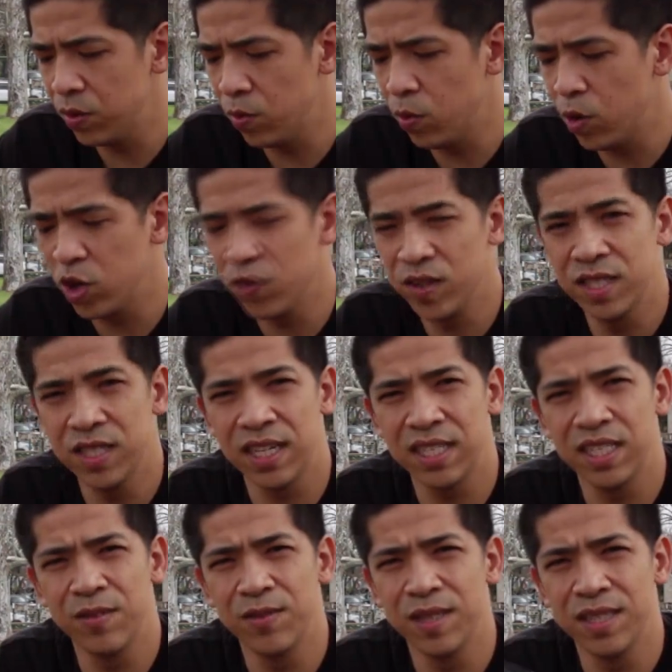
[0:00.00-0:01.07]

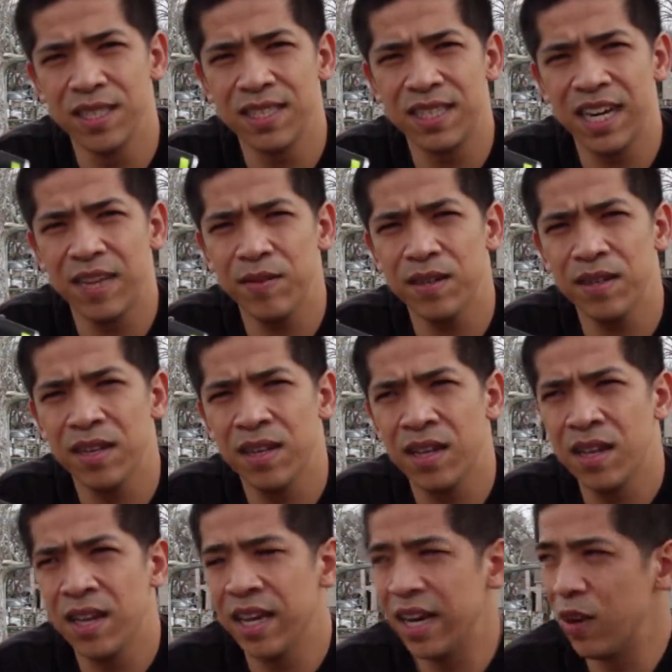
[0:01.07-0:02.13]
1/60 with this camera,
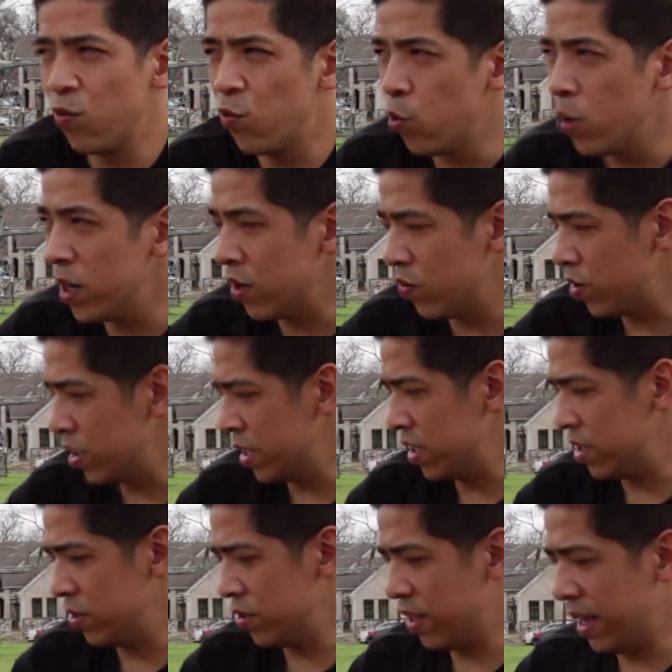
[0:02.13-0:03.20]
and I wouldn't really
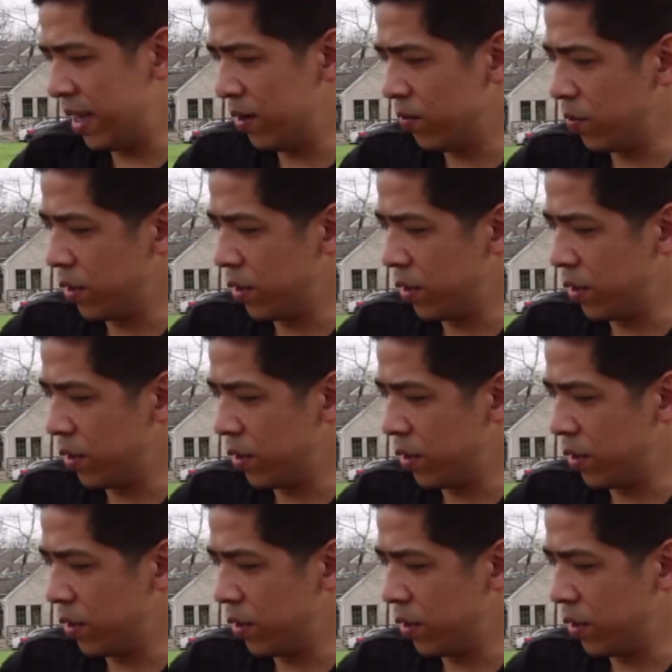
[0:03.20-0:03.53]
do that